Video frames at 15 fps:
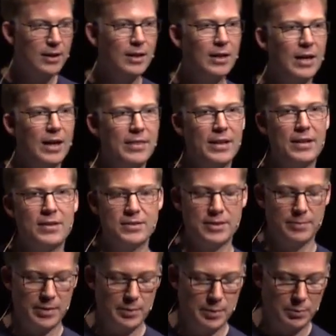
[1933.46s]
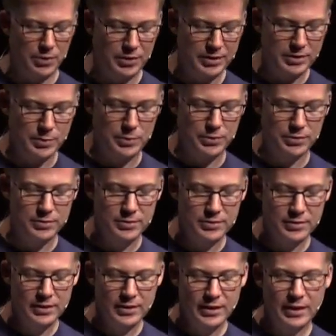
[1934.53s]
and that is something we're working
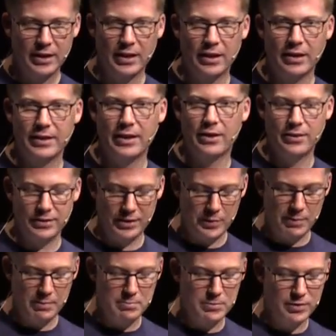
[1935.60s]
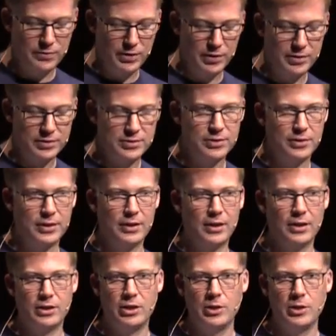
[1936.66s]
towards. Currently, we've been more focused on a